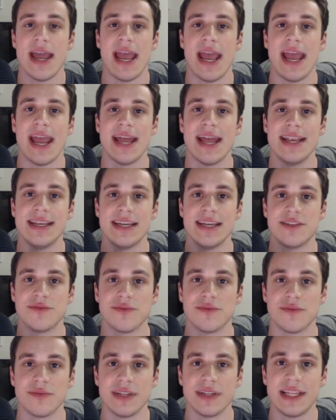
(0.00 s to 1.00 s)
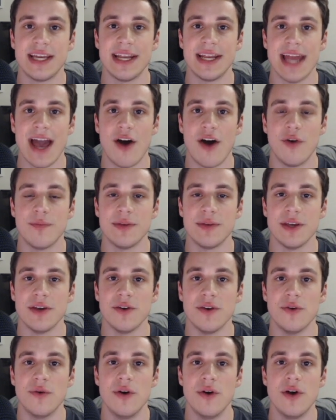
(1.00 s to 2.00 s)
and it's really going to help
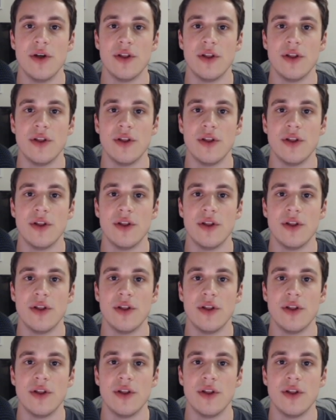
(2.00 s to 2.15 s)
you